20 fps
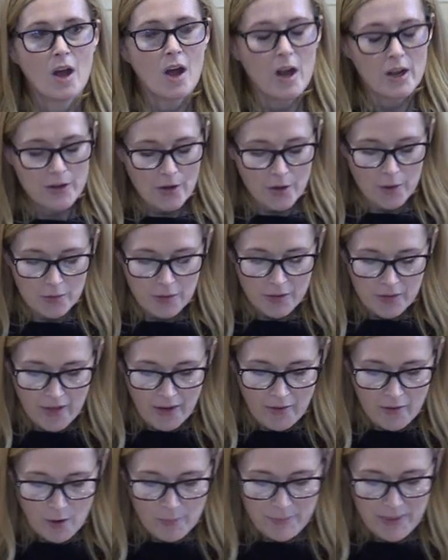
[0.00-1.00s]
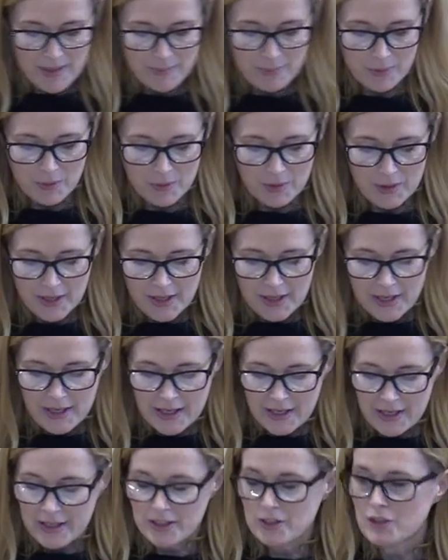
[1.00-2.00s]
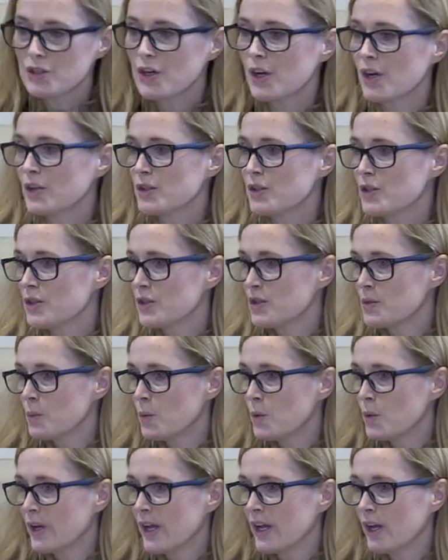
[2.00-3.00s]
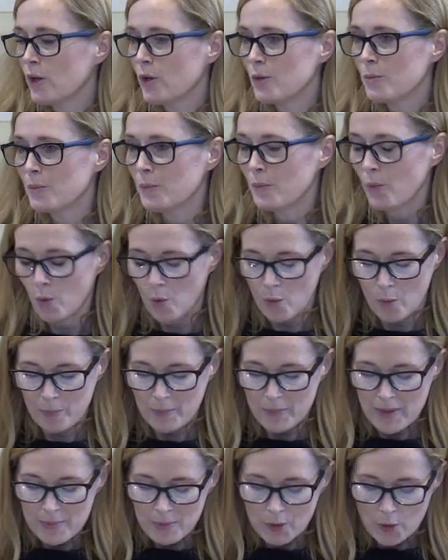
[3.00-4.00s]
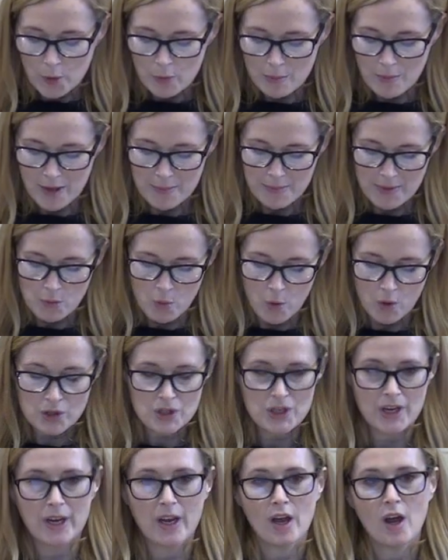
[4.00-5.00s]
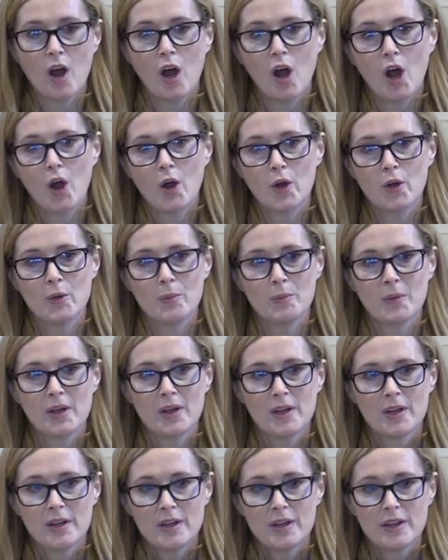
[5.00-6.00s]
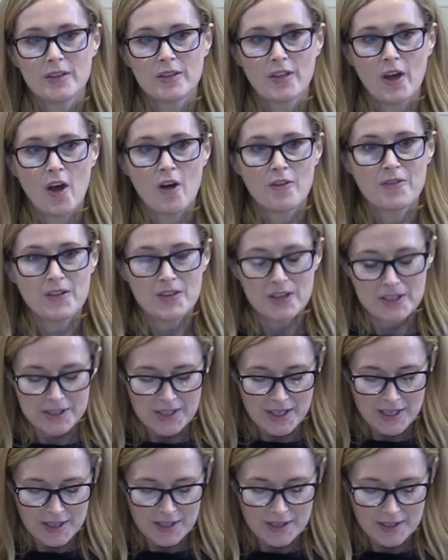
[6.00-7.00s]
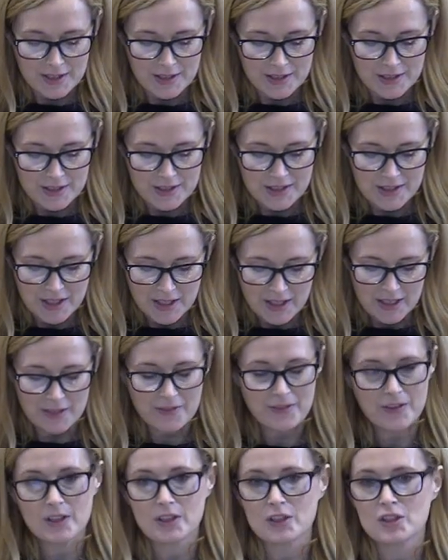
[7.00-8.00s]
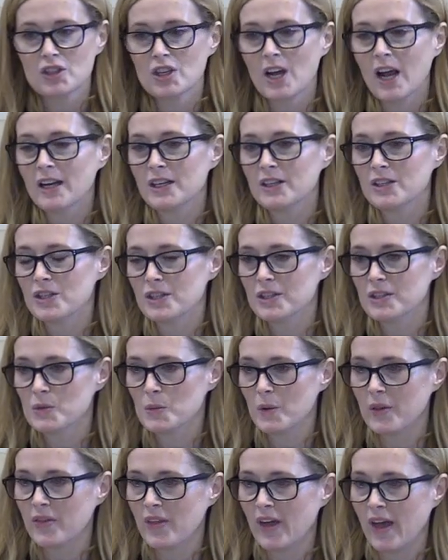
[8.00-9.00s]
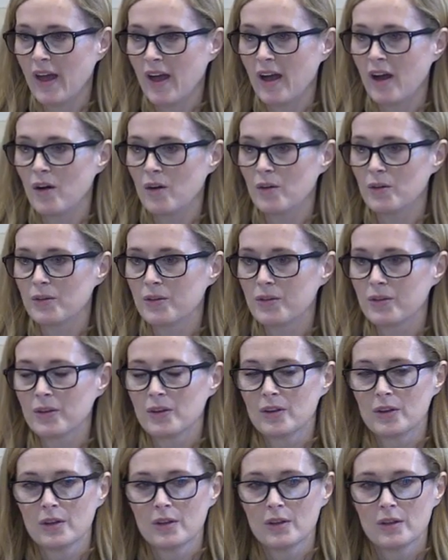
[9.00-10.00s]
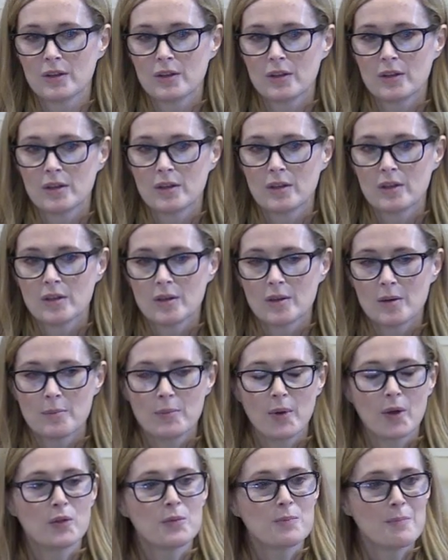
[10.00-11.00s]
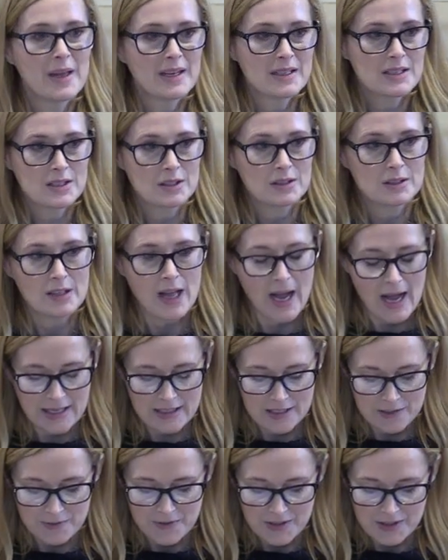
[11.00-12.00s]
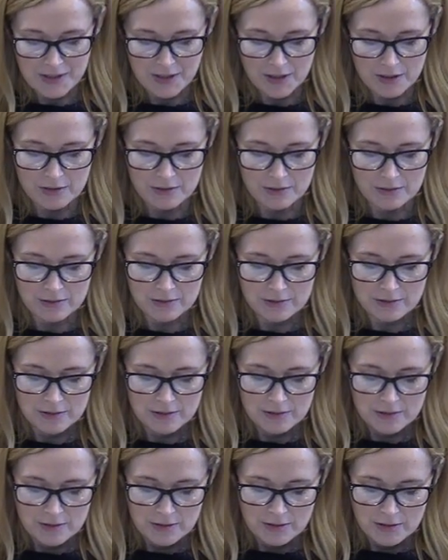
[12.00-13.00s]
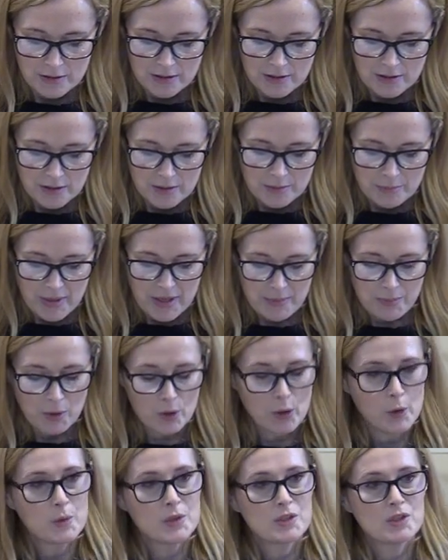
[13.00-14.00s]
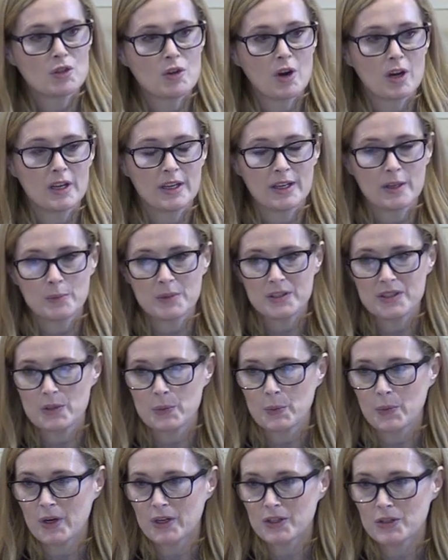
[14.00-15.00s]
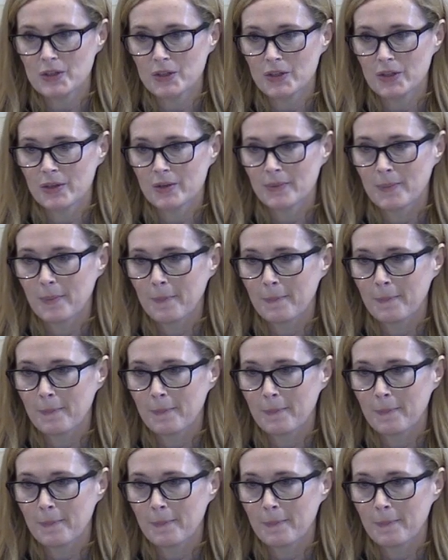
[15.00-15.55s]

I know that there are people in church this morning who, or people who might be watching at home that are facing significant challenges with their health both mental and physical, people who are struggling with depression.